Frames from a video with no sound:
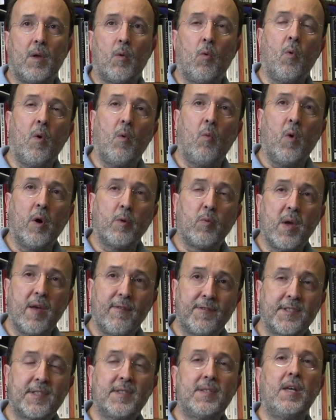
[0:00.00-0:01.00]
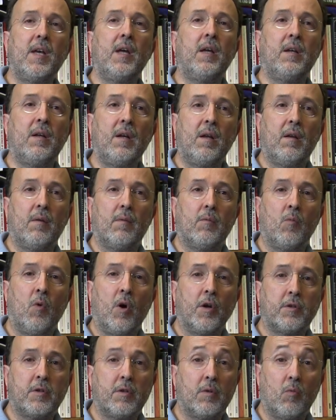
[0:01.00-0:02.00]
what we have seen,
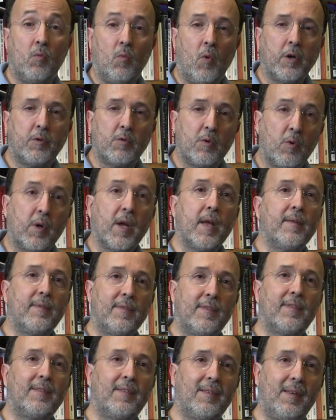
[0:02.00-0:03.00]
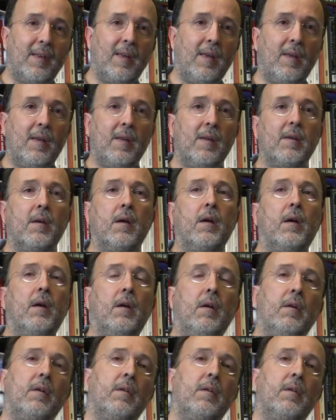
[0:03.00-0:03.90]
what what you can see uh,